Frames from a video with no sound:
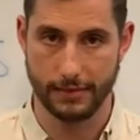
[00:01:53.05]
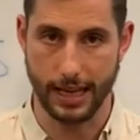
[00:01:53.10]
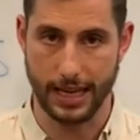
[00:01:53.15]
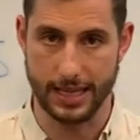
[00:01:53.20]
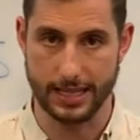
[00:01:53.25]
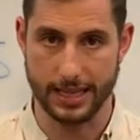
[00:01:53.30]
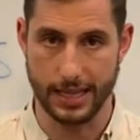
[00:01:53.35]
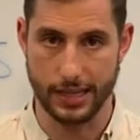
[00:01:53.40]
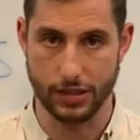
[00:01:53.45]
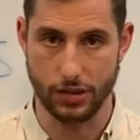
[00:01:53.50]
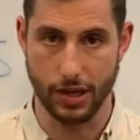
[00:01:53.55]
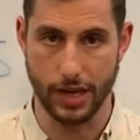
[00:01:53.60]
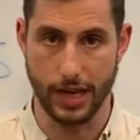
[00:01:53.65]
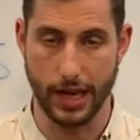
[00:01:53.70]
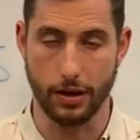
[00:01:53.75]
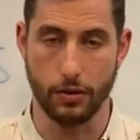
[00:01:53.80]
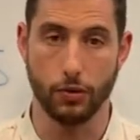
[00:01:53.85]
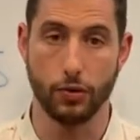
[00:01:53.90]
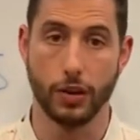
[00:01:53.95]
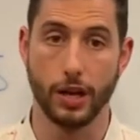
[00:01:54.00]
that's literally
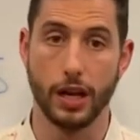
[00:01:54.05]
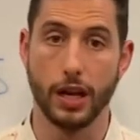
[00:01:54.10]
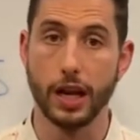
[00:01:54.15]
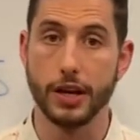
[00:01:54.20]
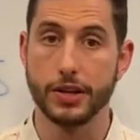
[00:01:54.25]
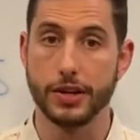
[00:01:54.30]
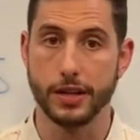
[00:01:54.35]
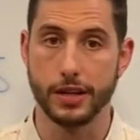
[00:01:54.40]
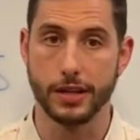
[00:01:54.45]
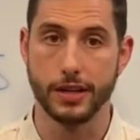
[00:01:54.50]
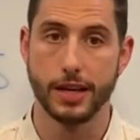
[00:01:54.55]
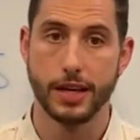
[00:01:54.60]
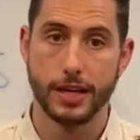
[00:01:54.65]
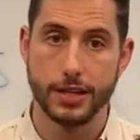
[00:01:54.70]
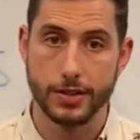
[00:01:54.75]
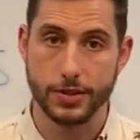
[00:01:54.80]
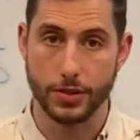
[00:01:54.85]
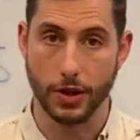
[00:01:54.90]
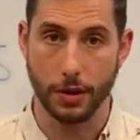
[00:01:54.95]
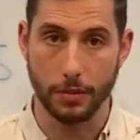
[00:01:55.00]
it, or the London
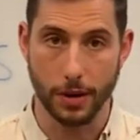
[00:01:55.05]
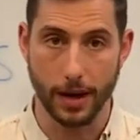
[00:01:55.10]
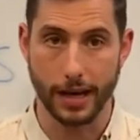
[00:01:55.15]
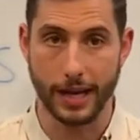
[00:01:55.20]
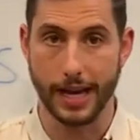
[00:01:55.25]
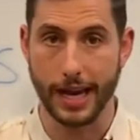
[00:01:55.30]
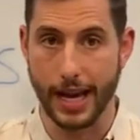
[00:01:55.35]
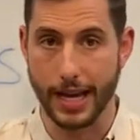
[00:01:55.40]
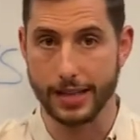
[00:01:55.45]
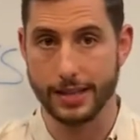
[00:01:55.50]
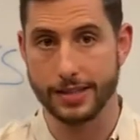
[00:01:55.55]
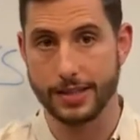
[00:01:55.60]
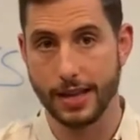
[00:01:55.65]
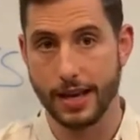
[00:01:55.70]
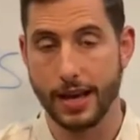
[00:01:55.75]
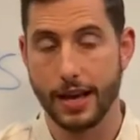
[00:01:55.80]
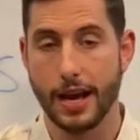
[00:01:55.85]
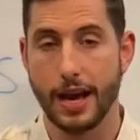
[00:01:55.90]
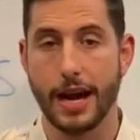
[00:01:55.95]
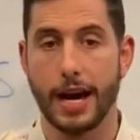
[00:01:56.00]
stock market, hence
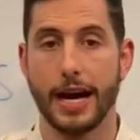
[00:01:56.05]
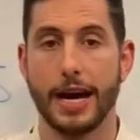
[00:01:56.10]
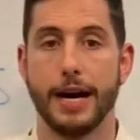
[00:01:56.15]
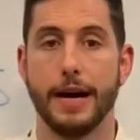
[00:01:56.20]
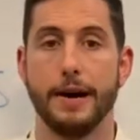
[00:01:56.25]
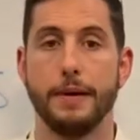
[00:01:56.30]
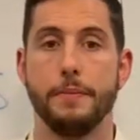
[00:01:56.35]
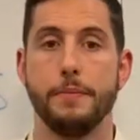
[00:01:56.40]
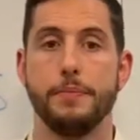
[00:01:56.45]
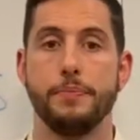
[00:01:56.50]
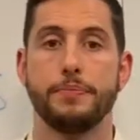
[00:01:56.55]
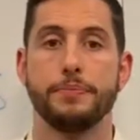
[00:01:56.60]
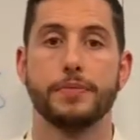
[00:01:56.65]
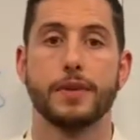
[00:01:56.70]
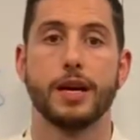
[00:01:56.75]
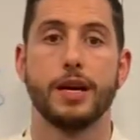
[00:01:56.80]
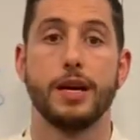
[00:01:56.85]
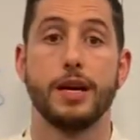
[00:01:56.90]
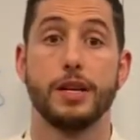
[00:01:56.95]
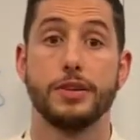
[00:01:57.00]
um,
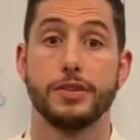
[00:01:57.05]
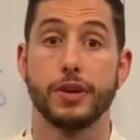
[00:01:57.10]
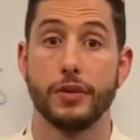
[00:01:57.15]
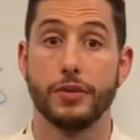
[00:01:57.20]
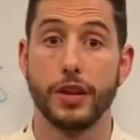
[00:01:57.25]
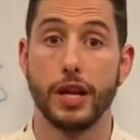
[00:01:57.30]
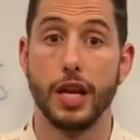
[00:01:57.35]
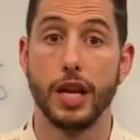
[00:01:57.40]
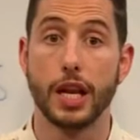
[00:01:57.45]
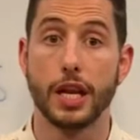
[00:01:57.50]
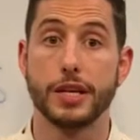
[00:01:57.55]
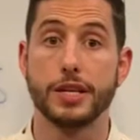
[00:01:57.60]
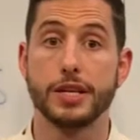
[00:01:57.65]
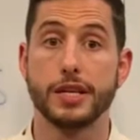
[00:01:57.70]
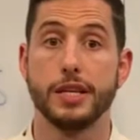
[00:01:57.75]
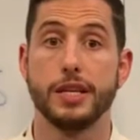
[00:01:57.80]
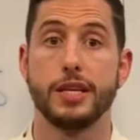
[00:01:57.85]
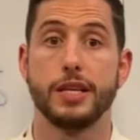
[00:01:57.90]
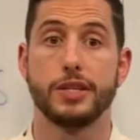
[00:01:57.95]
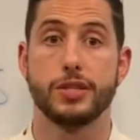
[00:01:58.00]
it's on the
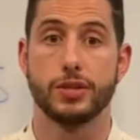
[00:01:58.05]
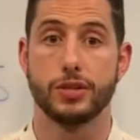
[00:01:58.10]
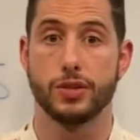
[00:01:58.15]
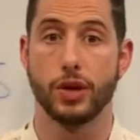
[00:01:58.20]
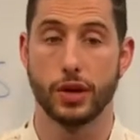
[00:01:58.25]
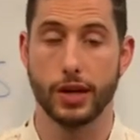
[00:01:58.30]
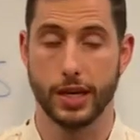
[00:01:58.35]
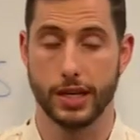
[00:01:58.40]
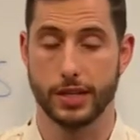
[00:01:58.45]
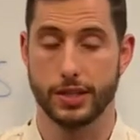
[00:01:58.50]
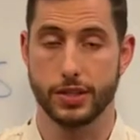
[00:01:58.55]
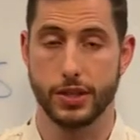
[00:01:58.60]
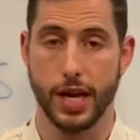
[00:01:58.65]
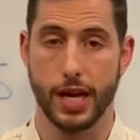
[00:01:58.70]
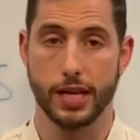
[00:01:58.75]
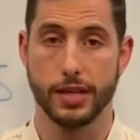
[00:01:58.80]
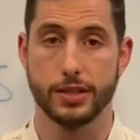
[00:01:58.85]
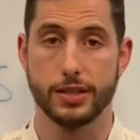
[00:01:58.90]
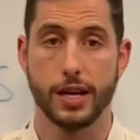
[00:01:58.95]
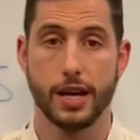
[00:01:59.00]
London Stock
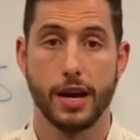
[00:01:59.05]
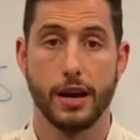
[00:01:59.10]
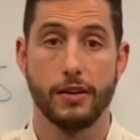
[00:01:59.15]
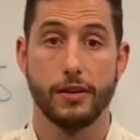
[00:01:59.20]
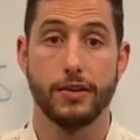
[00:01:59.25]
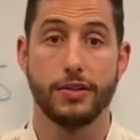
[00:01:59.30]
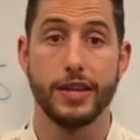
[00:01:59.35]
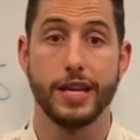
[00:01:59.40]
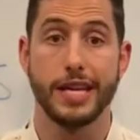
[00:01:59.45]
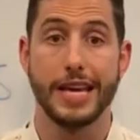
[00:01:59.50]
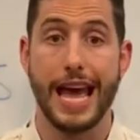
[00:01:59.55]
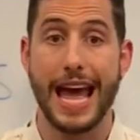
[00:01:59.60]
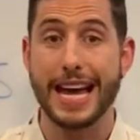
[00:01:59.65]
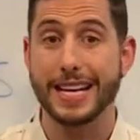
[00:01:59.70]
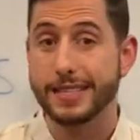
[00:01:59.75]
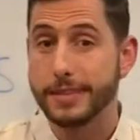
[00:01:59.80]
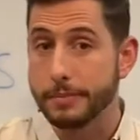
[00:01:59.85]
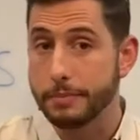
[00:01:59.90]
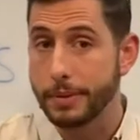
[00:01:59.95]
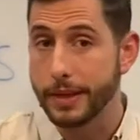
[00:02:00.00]
Exchange. The
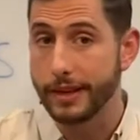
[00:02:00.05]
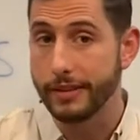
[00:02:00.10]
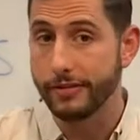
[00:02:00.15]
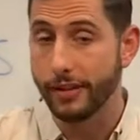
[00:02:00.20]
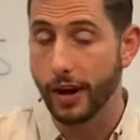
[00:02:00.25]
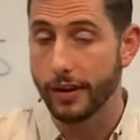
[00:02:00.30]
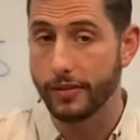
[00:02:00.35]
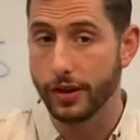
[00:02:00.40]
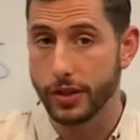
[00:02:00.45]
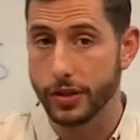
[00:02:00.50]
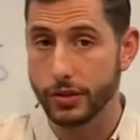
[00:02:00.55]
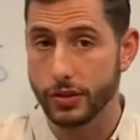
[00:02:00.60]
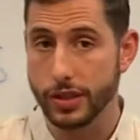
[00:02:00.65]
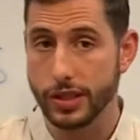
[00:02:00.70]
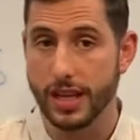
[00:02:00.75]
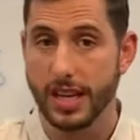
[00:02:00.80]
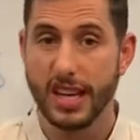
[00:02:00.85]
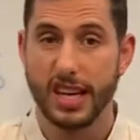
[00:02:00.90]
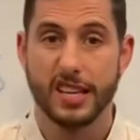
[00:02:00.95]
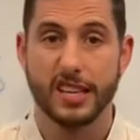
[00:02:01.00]
S&P
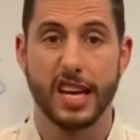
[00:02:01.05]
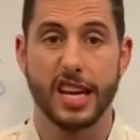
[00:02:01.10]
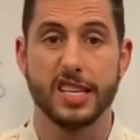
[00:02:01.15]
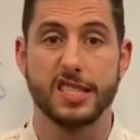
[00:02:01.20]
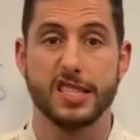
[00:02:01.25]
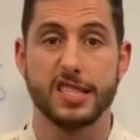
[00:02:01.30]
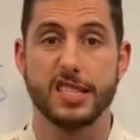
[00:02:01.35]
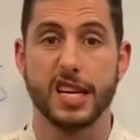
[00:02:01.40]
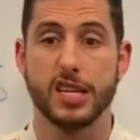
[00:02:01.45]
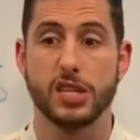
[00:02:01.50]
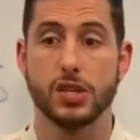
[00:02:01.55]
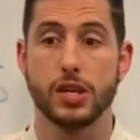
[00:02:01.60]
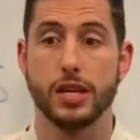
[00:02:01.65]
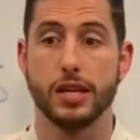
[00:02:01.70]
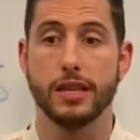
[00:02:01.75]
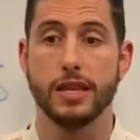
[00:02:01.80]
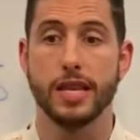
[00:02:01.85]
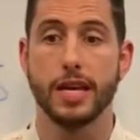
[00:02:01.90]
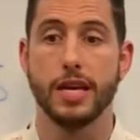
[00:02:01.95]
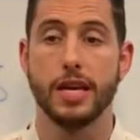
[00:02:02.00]
500, that is essentially
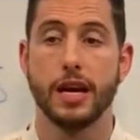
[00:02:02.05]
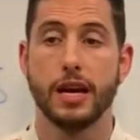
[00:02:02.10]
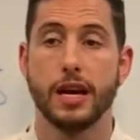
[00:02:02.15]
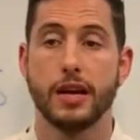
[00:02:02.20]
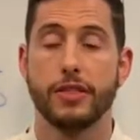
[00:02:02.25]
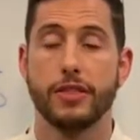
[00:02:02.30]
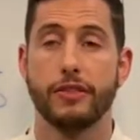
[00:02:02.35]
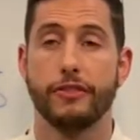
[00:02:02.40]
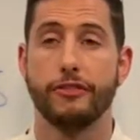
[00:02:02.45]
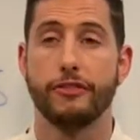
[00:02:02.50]
the, the